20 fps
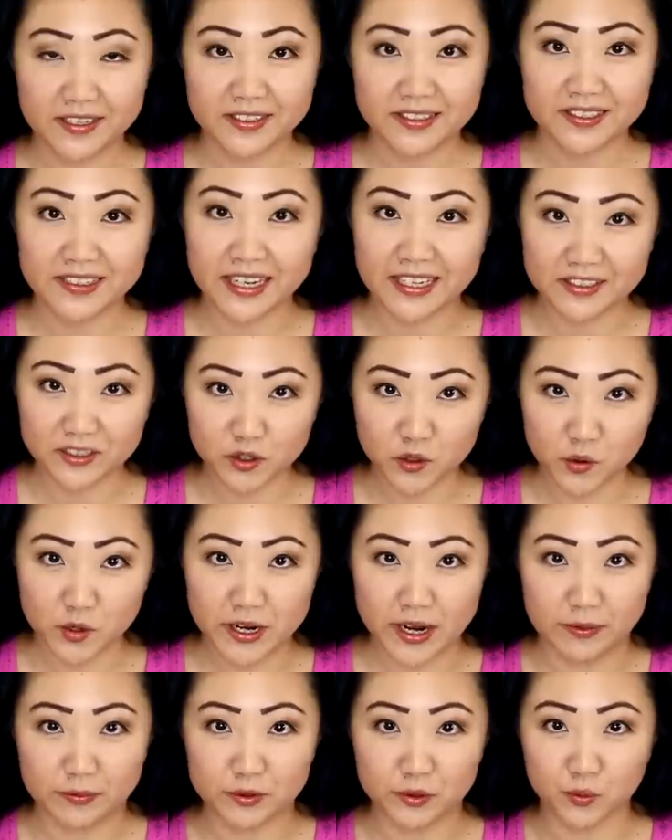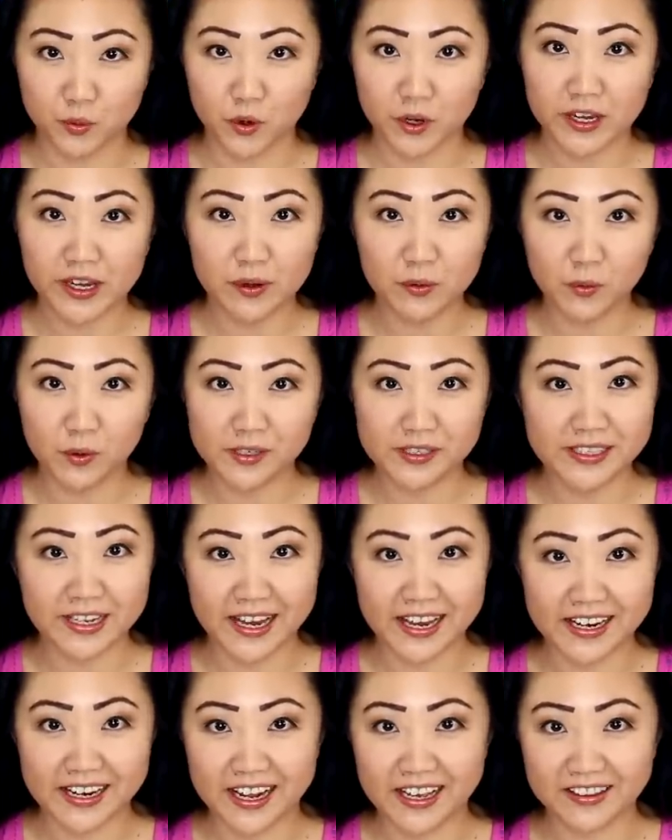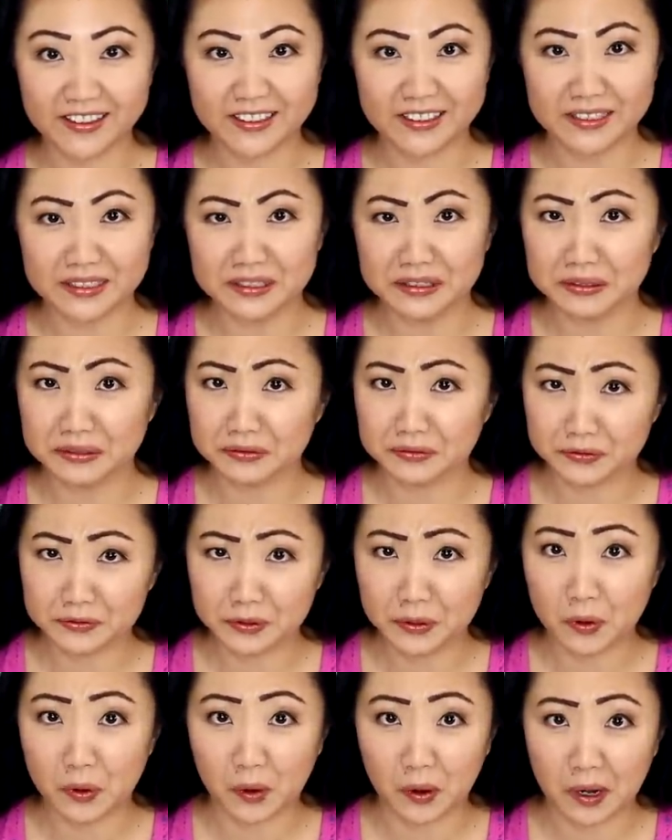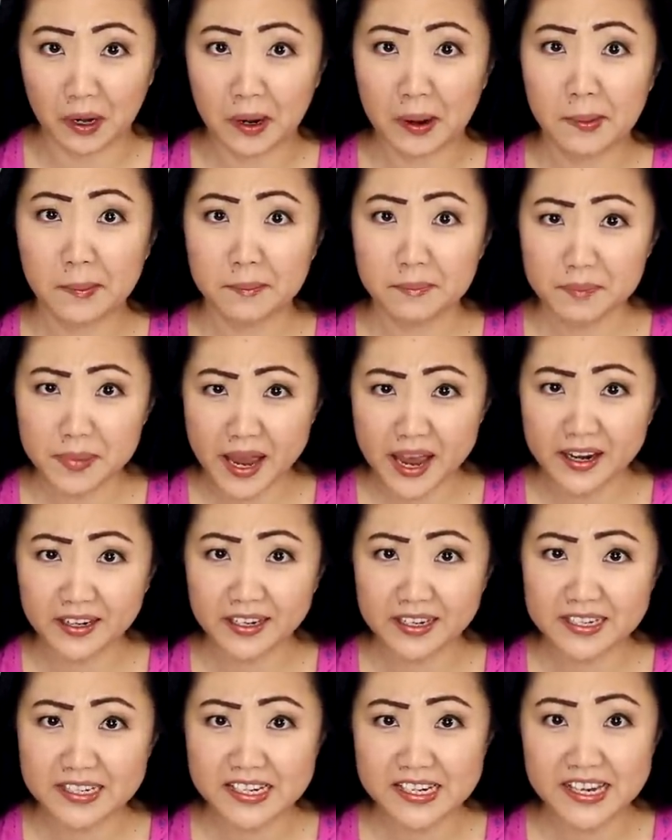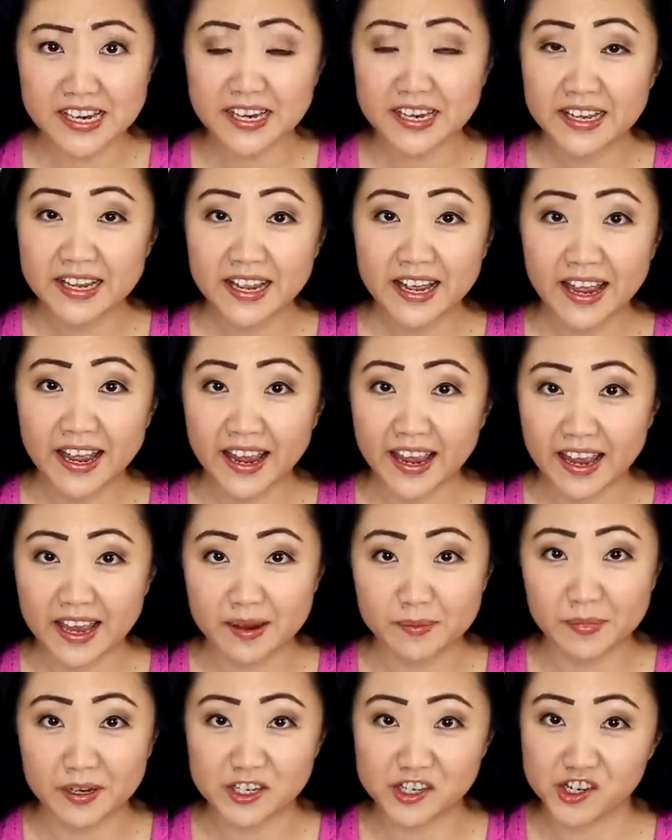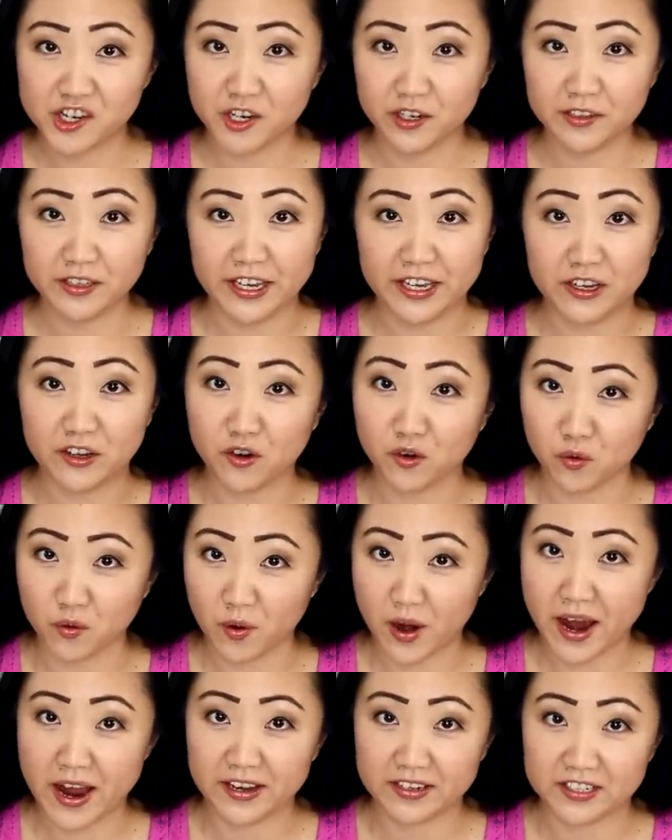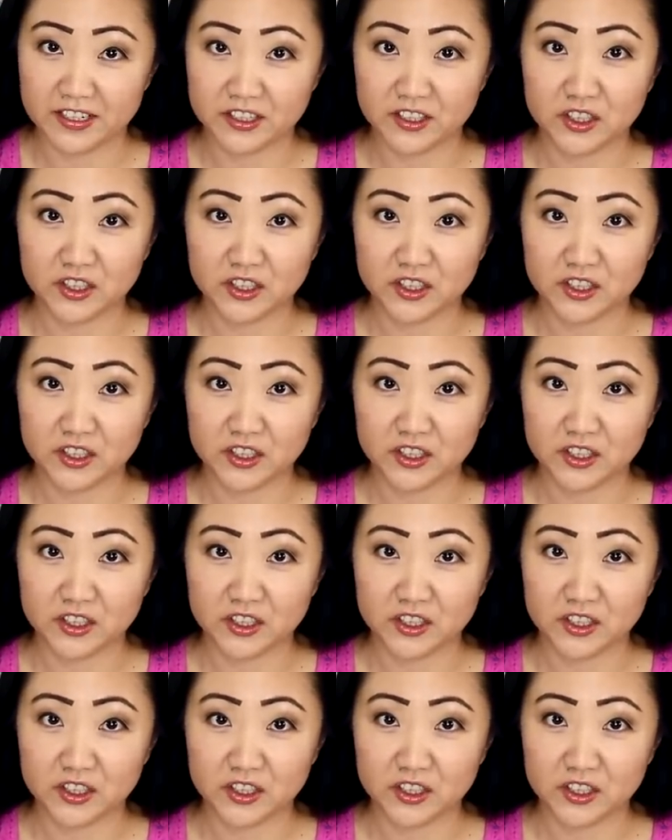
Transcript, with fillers: Sad story, I was working one day and had this on the floor. Bad idea, and my chair leg cracked it.